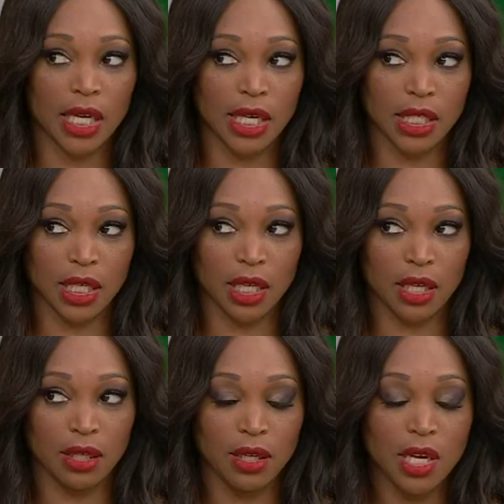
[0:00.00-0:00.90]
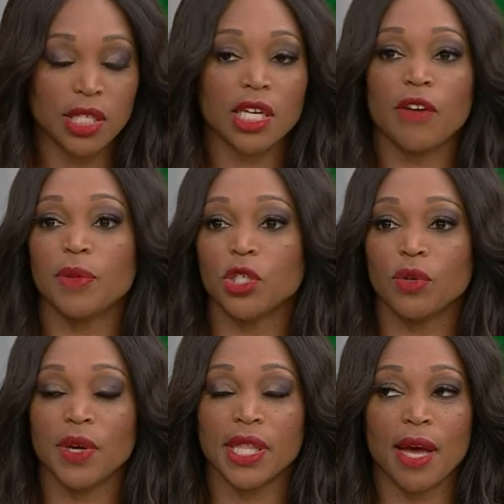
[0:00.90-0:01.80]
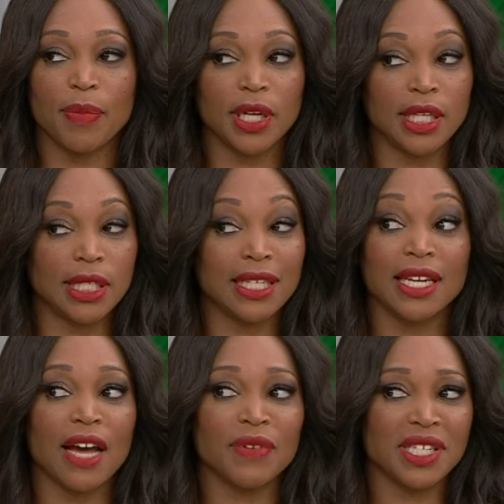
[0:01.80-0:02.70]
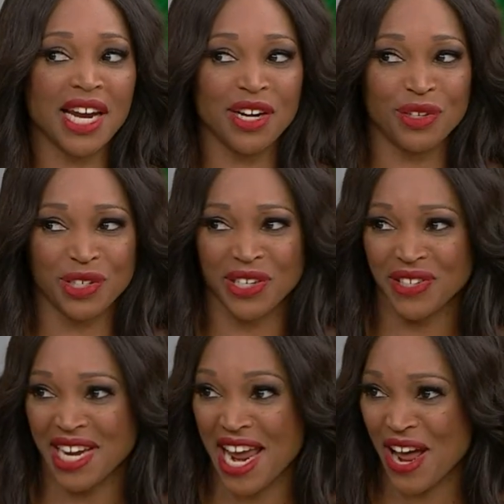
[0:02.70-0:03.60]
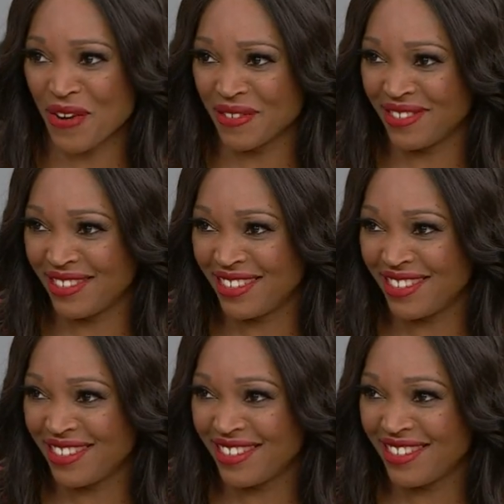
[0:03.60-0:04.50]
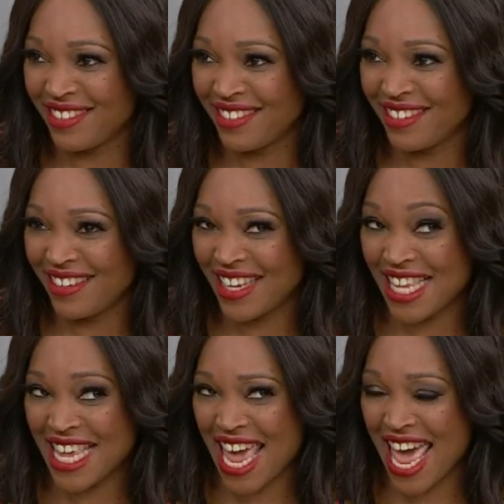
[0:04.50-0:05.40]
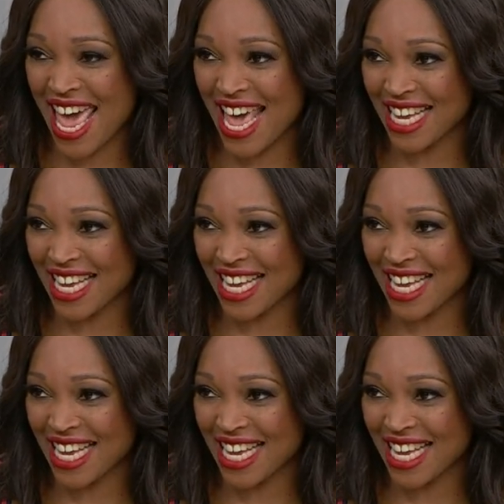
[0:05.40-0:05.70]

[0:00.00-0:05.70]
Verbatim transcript: idea. Yeah. See, I've been doing that, but it didn't have a title till now. Mentorship by Stealth. Yes.